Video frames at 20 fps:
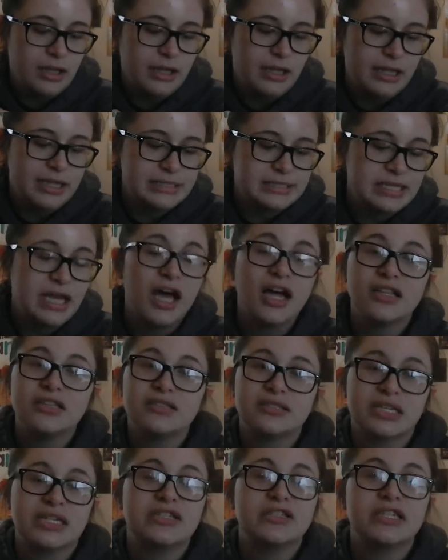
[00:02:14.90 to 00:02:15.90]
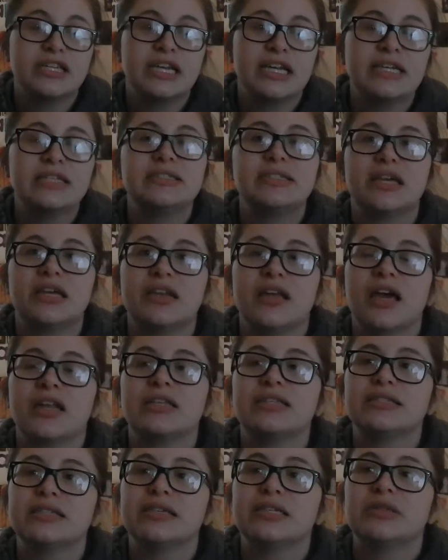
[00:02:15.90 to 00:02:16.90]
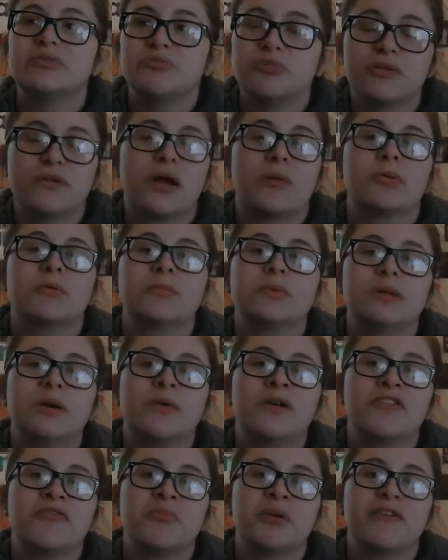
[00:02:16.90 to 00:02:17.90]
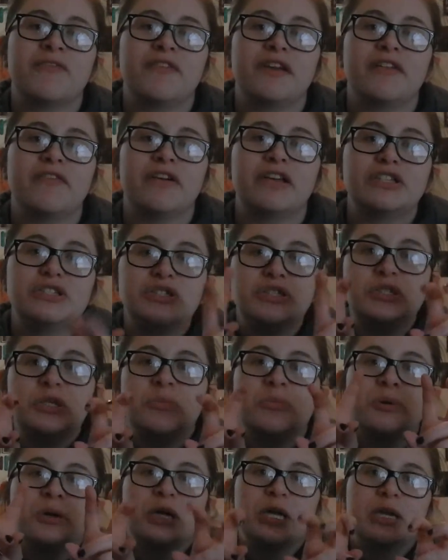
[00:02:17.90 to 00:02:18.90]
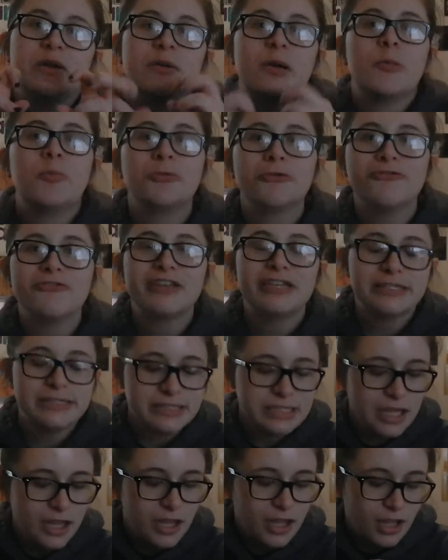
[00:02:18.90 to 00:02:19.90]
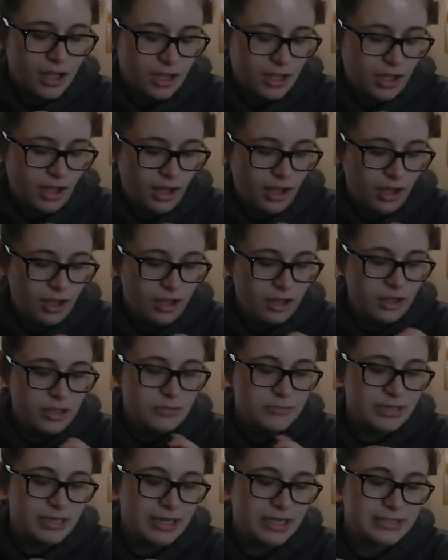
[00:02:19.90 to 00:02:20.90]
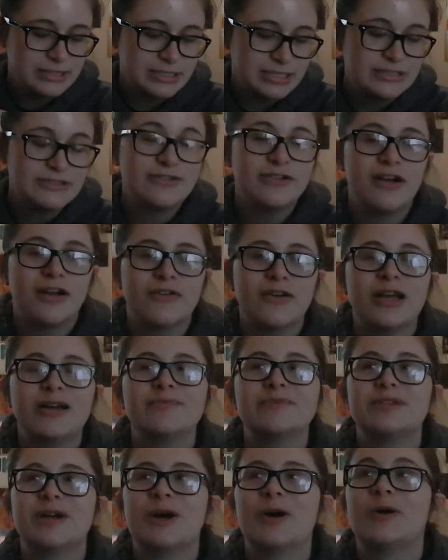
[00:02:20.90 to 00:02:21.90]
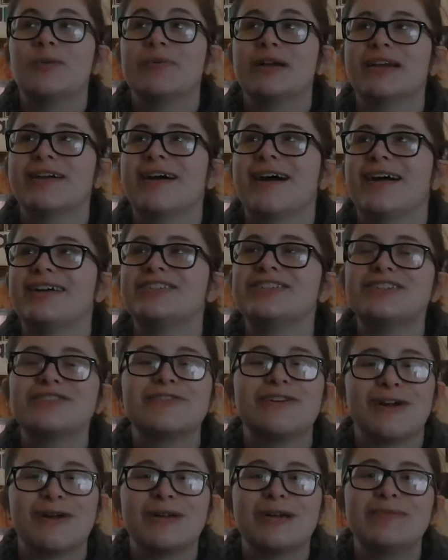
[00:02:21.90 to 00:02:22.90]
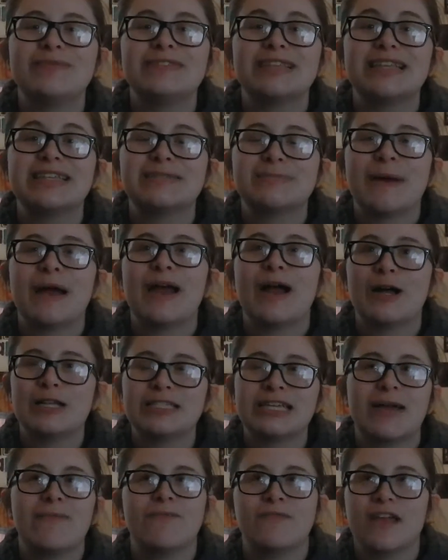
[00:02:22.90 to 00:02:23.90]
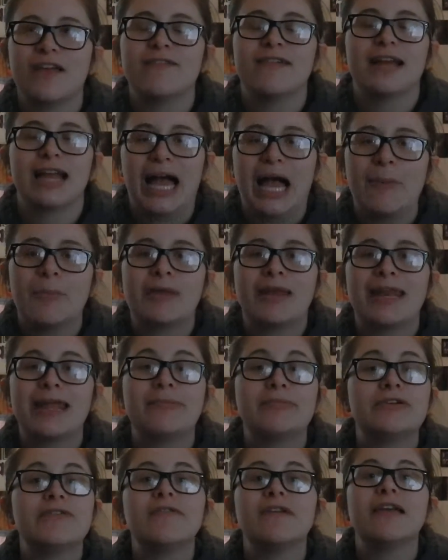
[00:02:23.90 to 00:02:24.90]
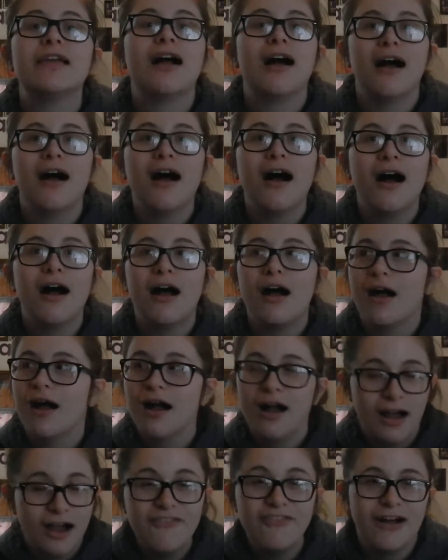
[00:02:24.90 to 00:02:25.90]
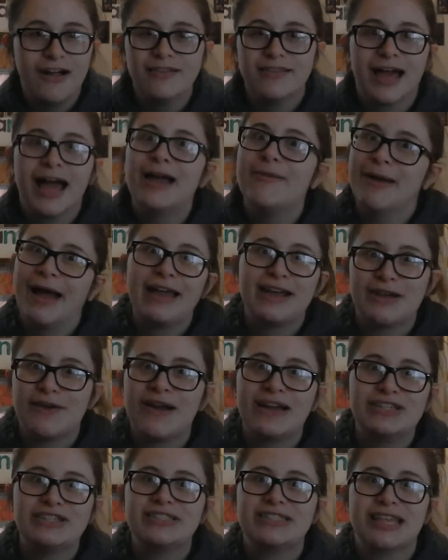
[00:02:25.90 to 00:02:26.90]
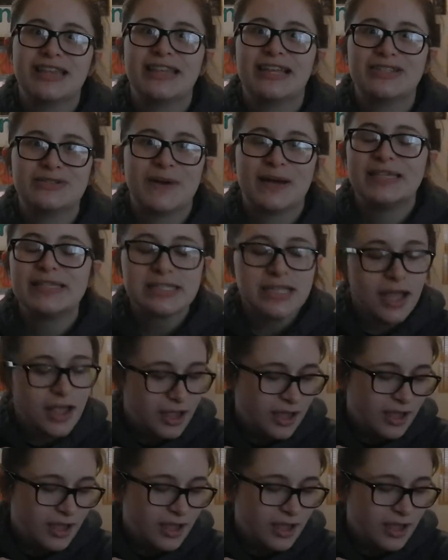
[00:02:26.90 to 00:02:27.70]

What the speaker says: It's hilarious, and honestly, it's probably one of my favorite superhero movies. Next is Grown Ups. Oh my gosh, Grown Ups is my all-time favorite comedy movie of all time. I know, I just said that twice.